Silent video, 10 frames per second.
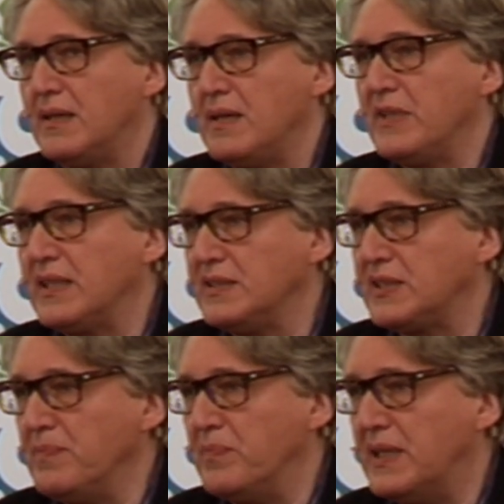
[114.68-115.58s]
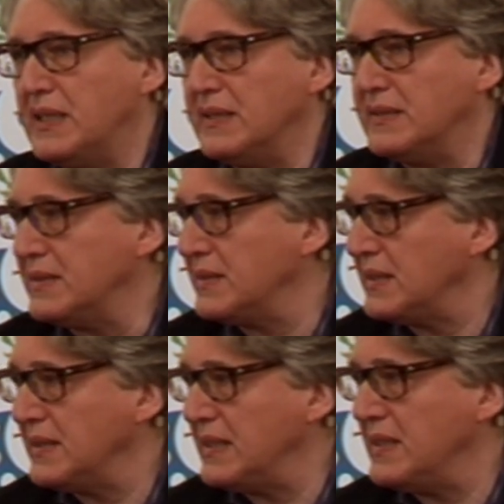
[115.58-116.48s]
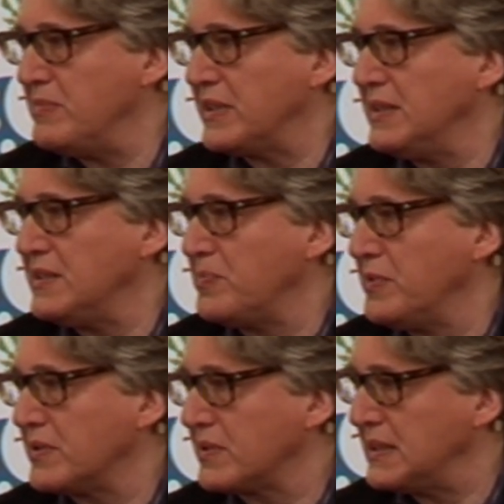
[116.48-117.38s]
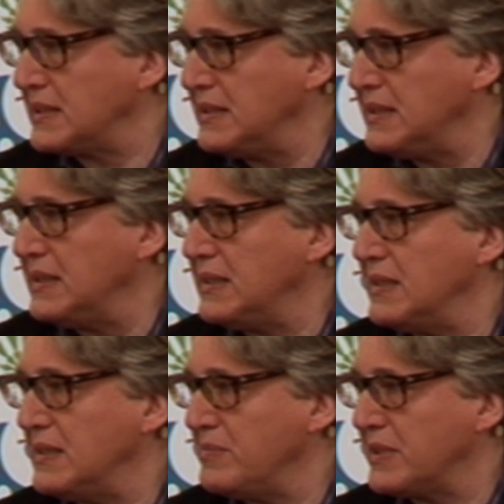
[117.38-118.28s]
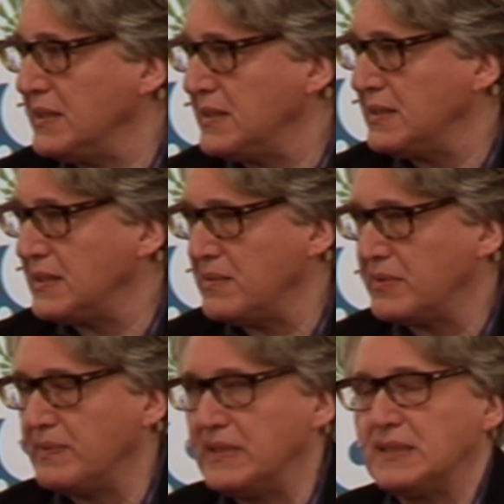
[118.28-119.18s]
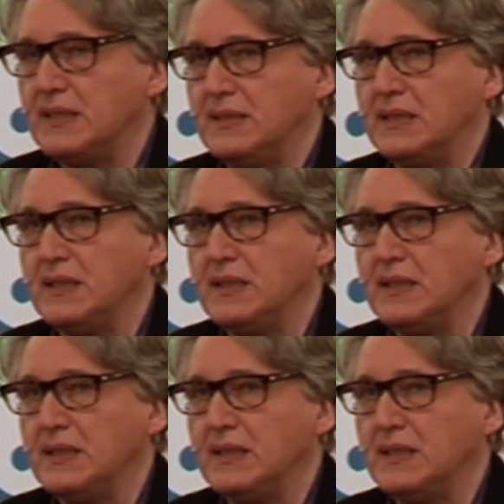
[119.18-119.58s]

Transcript: I'm against empire. I'm against bureaucracy. I'm against this. I'm against that.